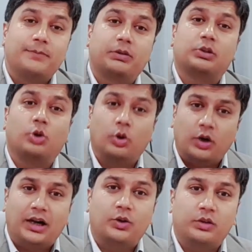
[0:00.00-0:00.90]
but go
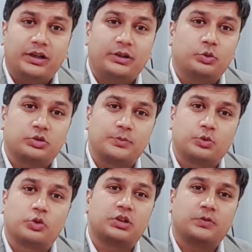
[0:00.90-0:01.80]
out and do some
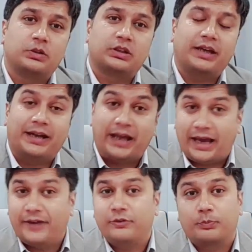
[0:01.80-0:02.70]
social work and
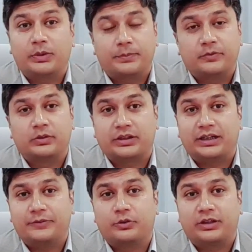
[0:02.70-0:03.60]
have your paperwork
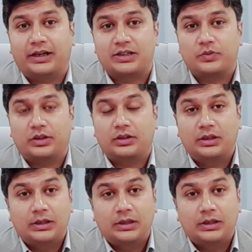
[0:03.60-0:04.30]
ready for that as well.